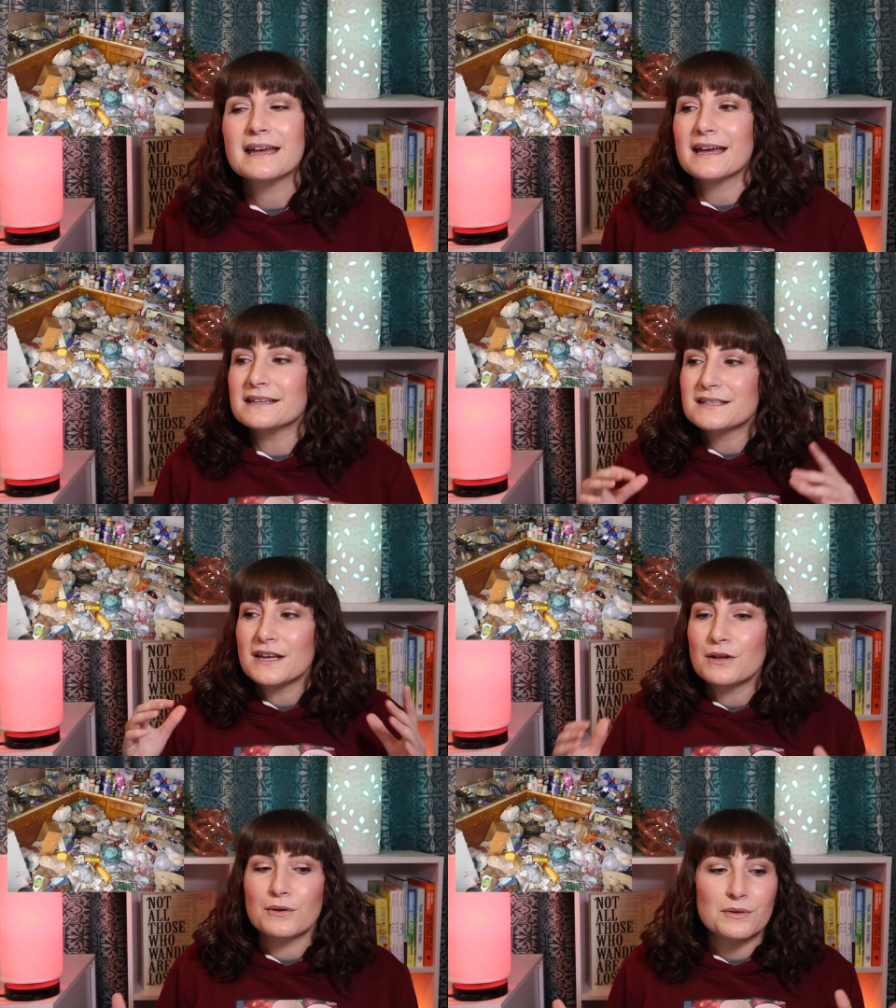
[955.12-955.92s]

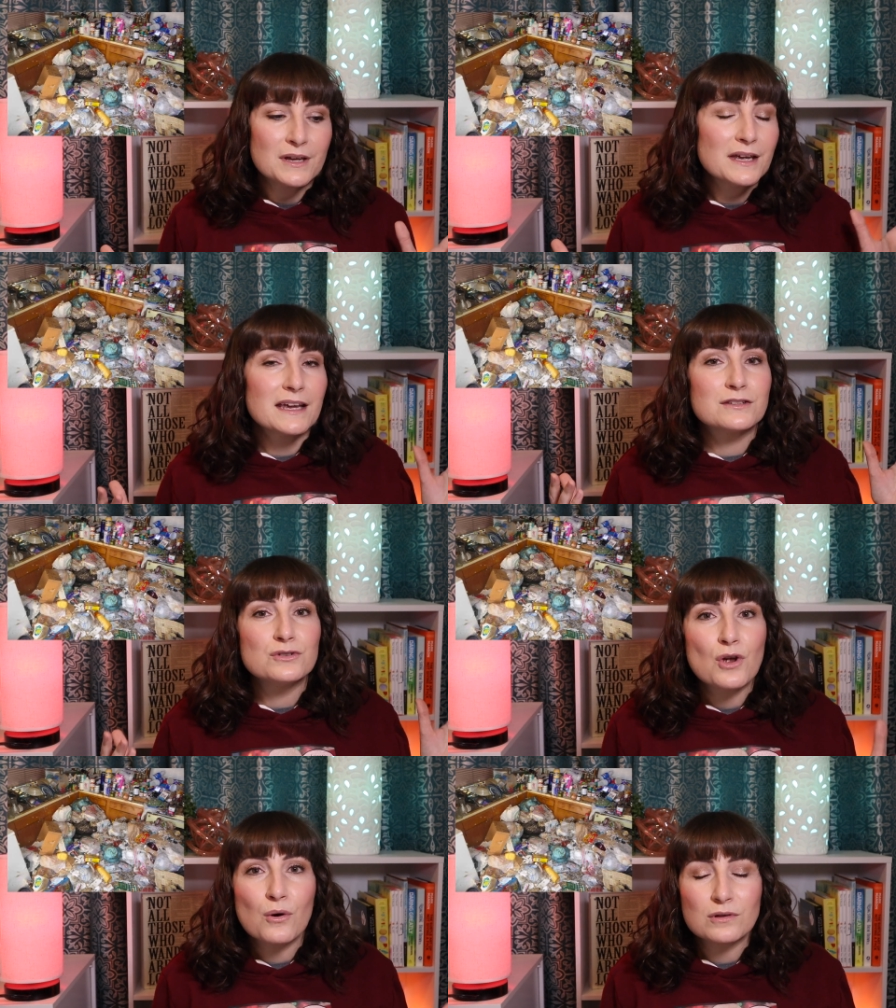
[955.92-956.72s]
until it's
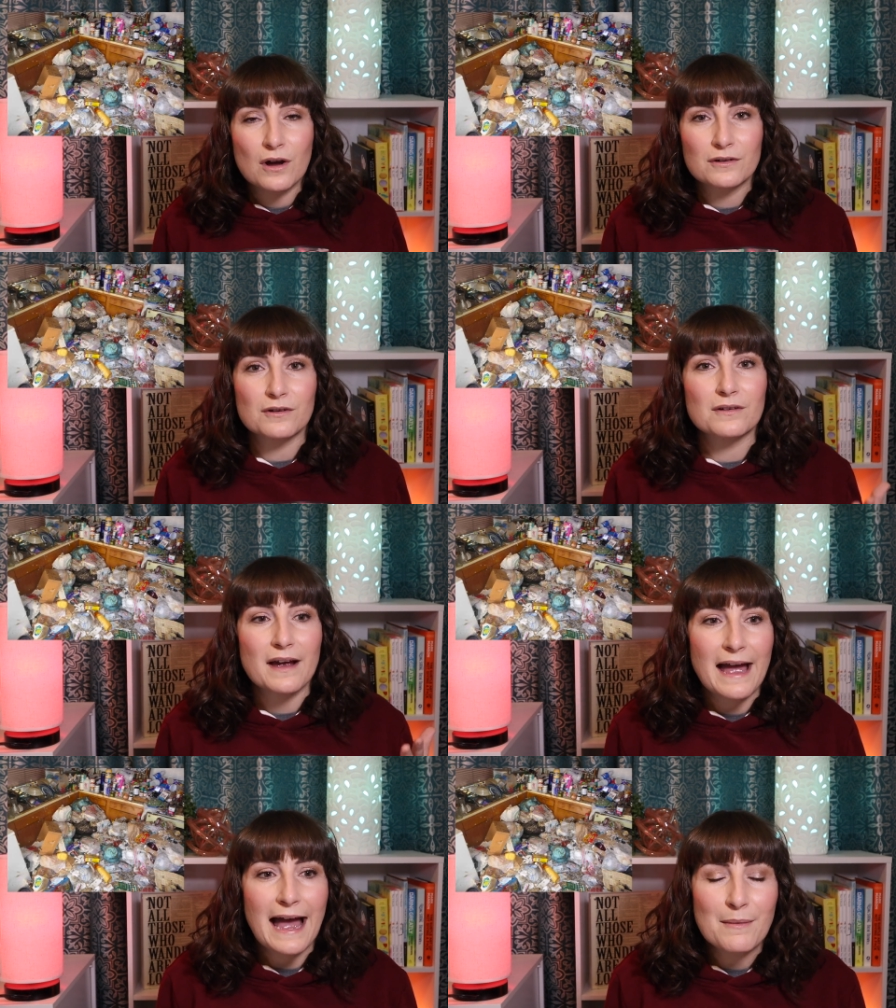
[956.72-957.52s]
no longer
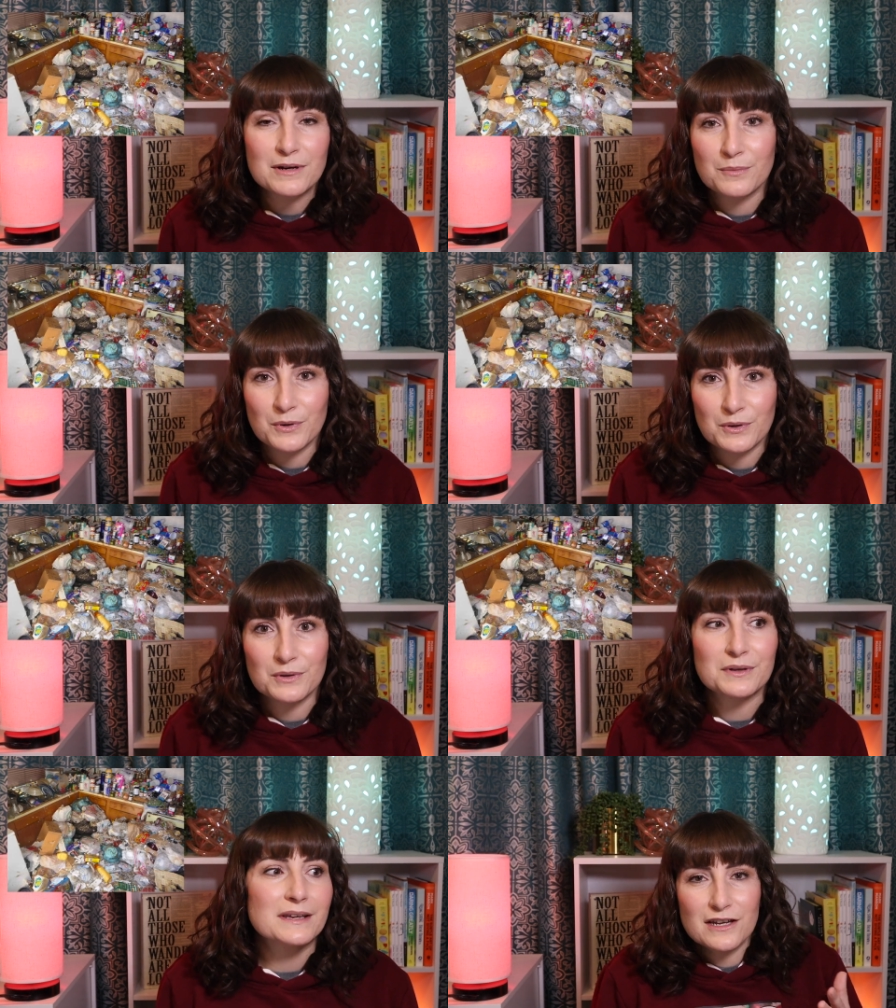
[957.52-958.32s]

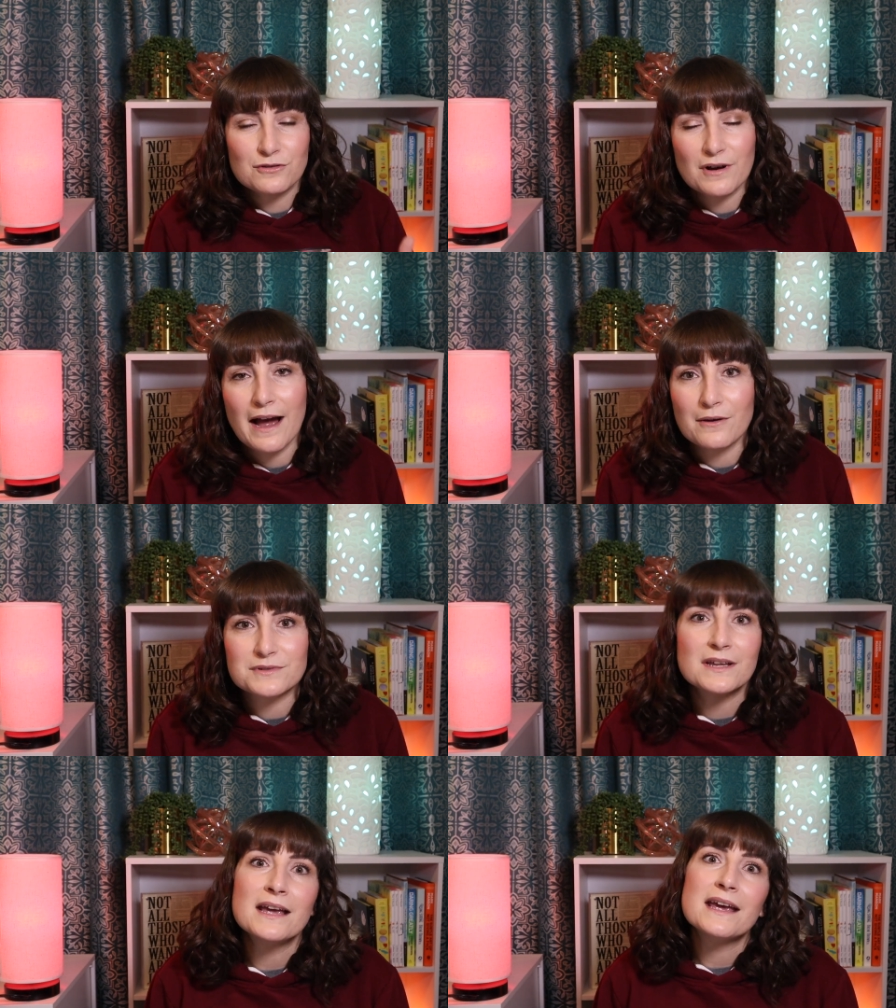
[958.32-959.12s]
habitable in your
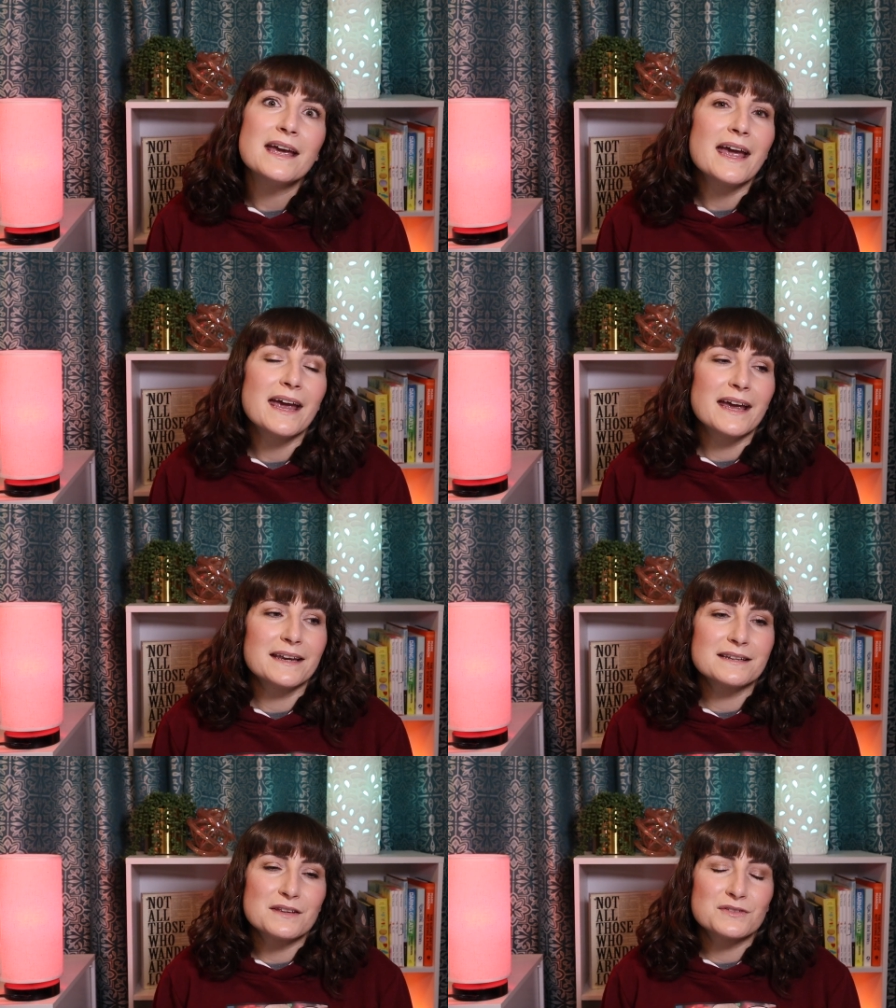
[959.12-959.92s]
house.
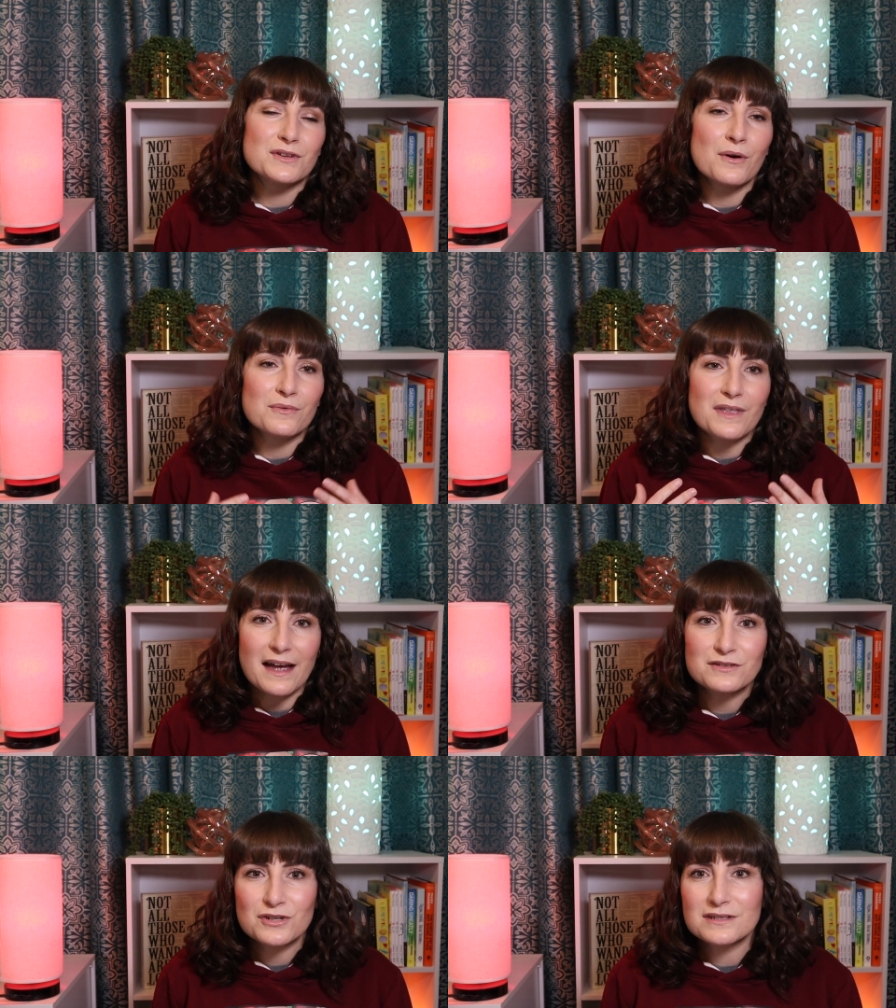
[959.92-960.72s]
And so
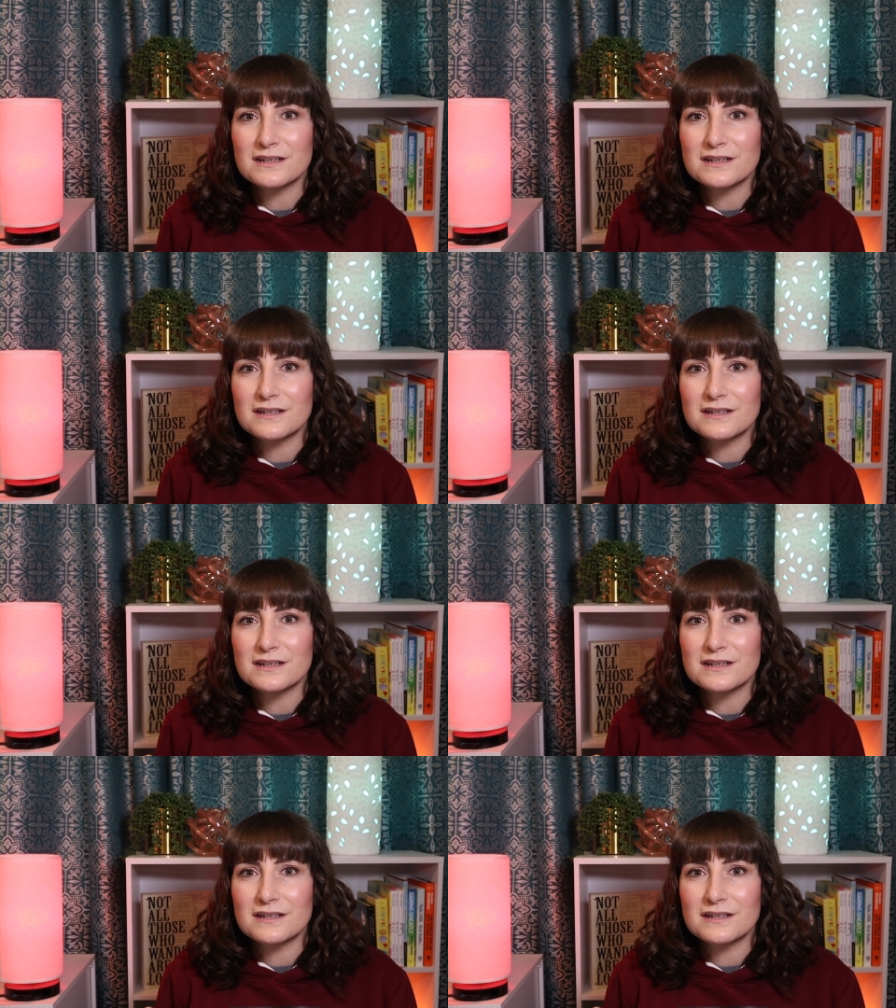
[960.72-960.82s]
that's just